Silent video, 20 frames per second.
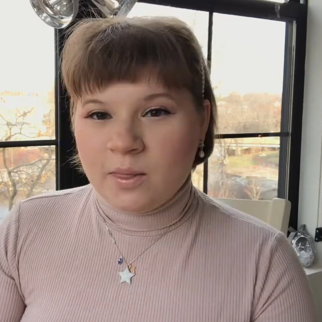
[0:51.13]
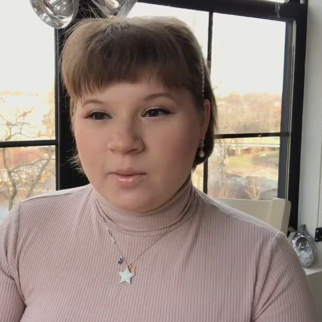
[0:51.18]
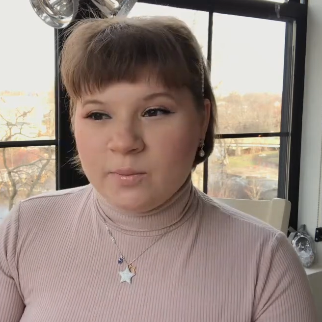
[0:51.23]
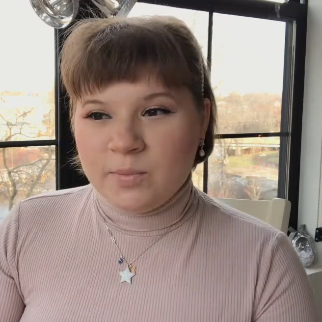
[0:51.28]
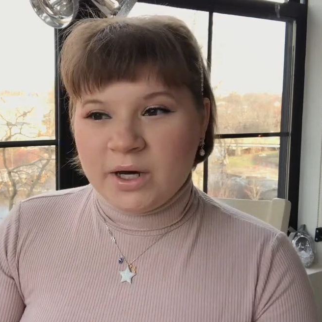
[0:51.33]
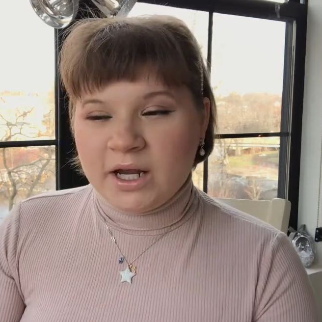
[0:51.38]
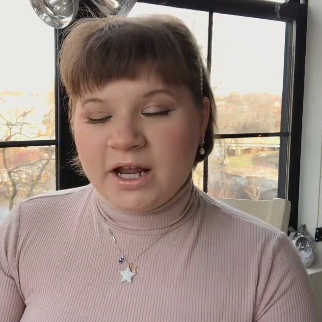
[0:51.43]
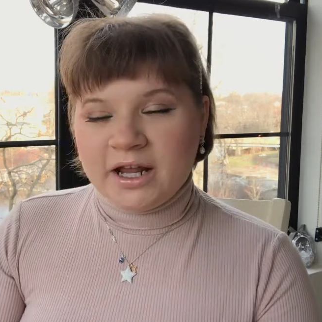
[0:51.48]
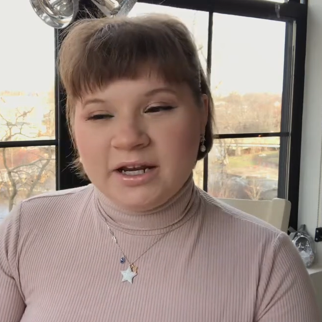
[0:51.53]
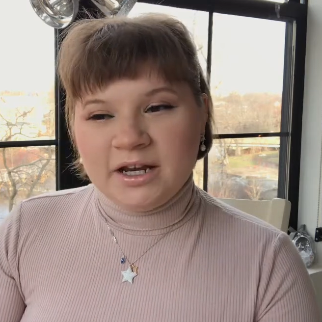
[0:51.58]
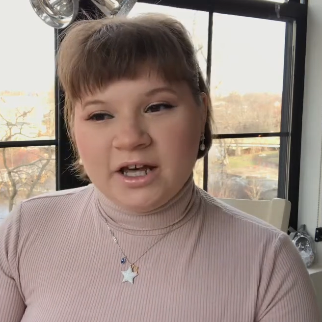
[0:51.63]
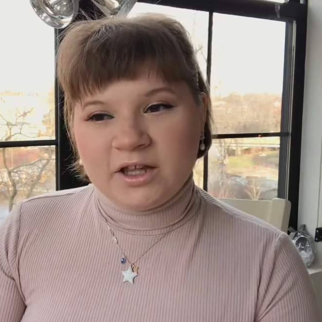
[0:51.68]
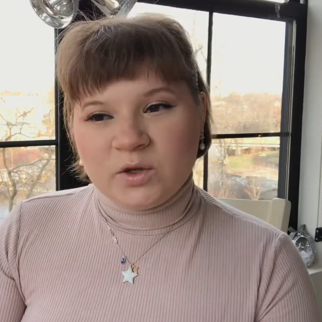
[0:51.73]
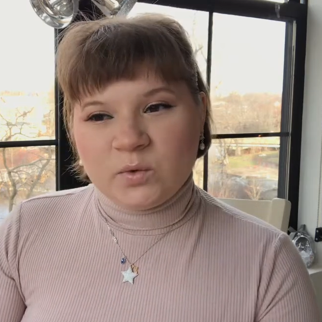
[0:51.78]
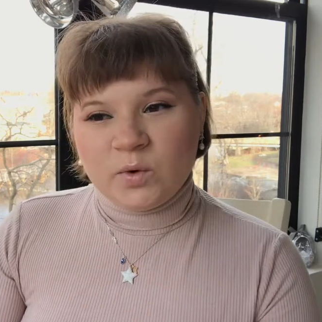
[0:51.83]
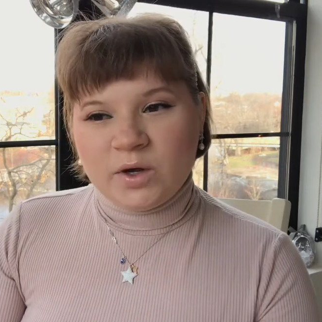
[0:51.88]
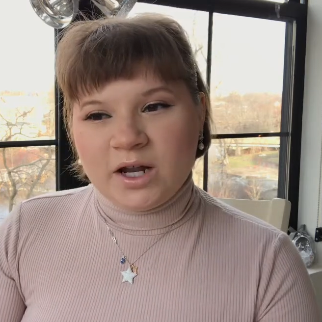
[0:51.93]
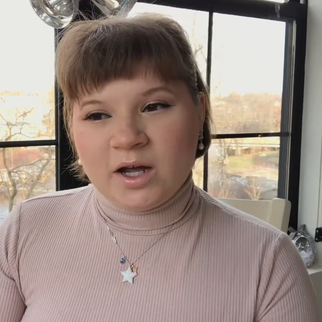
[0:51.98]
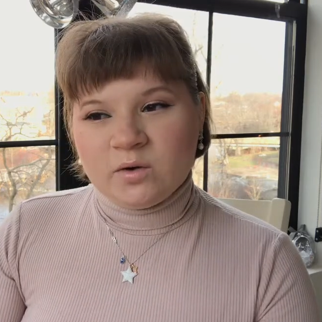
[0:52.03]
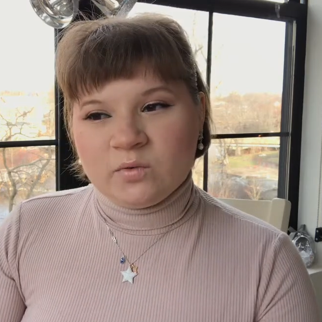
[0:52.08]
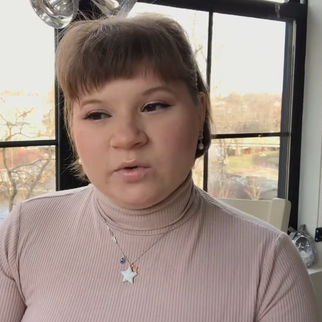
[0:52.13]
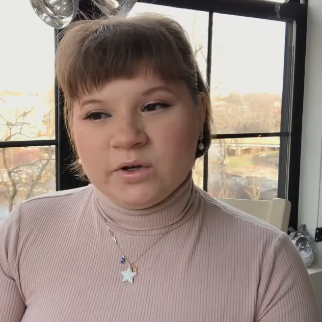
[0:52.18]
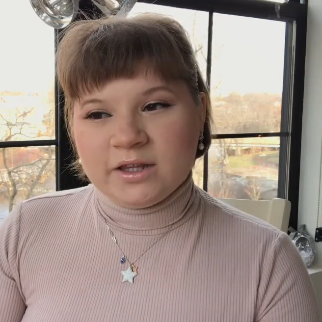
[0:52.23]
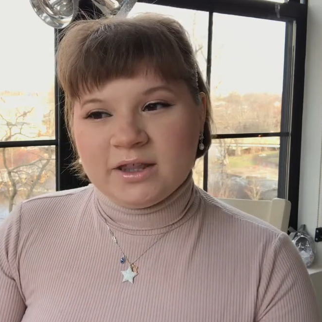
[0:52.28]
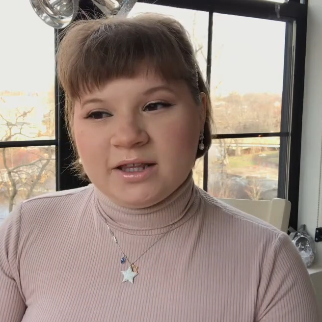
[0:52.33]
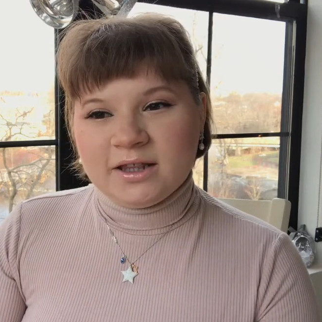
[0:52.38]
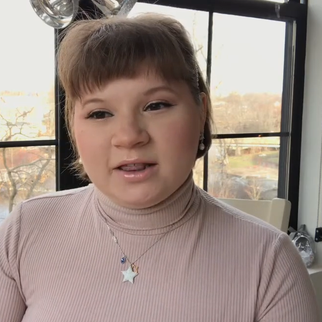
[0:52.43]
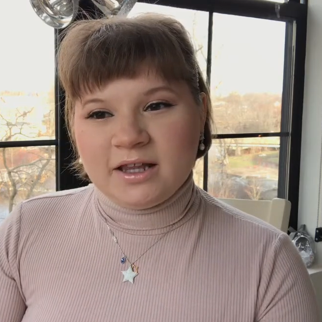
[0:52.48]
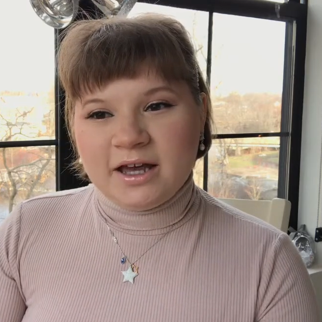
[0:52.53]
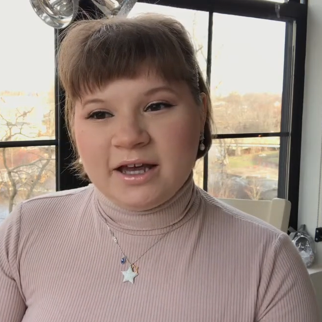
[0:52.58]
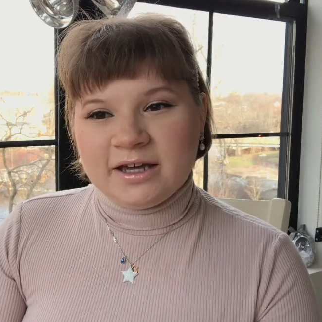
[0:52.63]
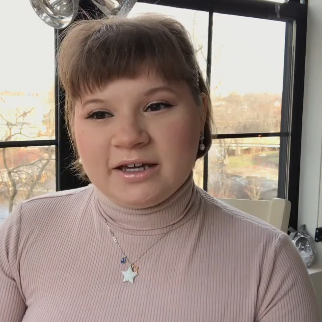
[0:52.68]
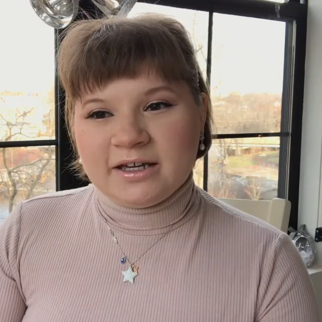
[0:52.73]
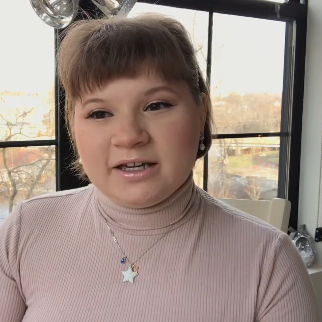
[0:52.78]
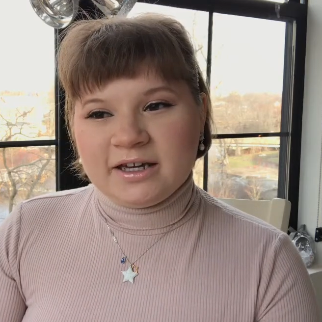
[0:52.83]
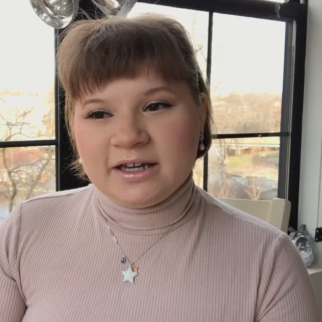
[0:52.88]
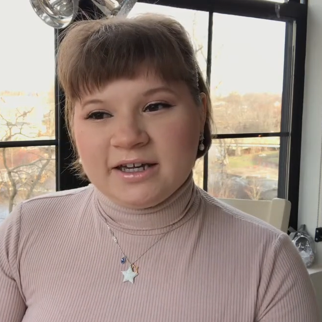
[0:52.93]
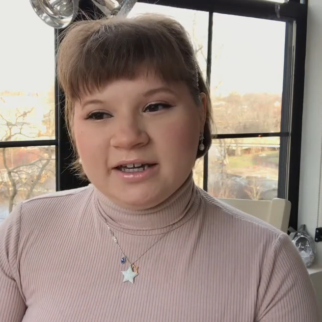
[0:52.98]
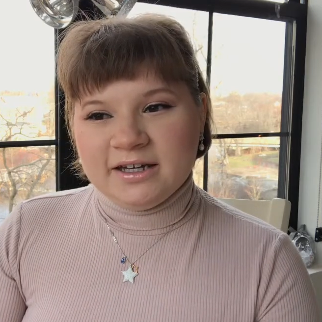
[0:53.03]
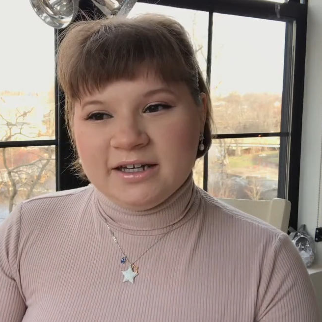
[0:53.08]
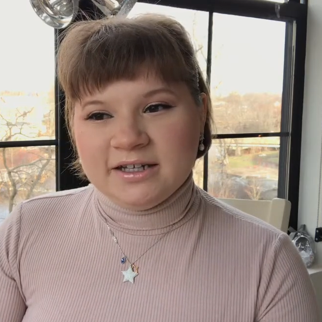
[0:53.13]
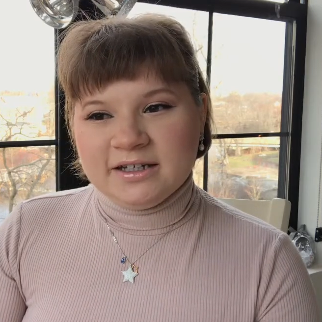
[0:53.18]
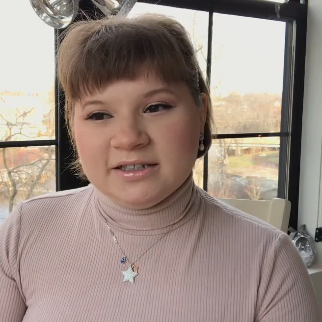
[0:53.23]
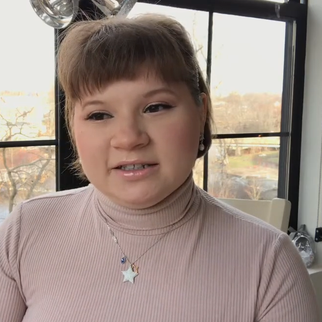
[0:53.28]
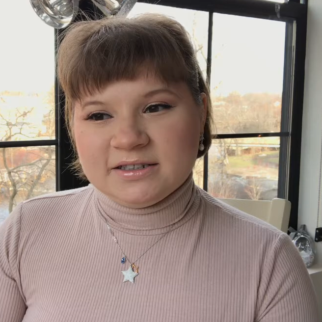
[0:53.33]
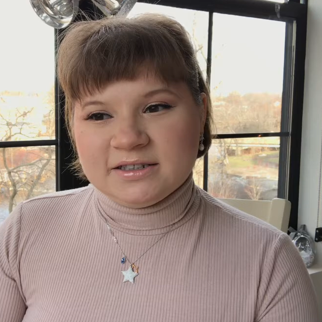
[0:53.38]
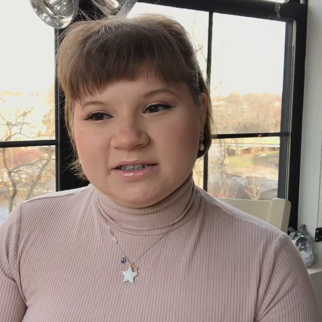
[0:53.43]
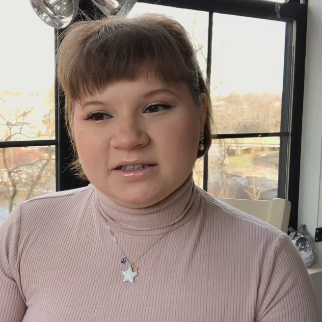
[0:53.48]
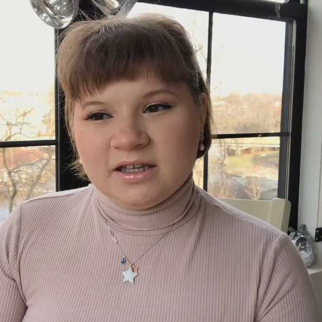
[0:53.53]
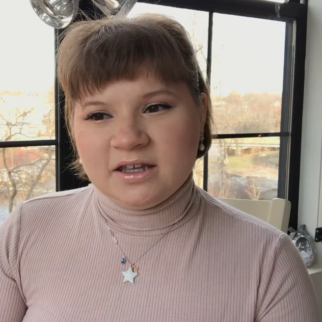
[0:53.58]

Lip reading: But another one I really like is